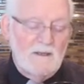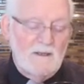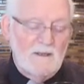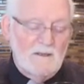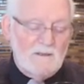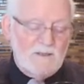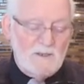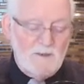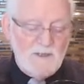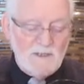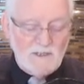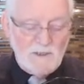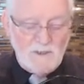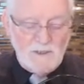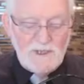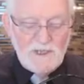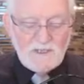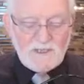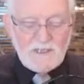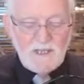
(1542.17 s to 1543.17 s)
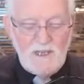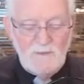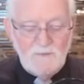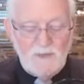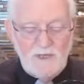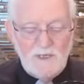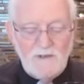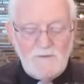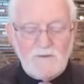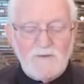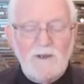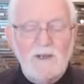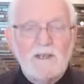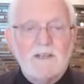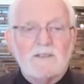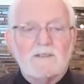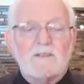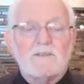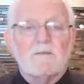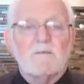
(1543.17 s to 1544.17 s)
So until next time, body of
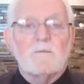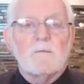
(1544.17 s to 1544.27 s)
Christ,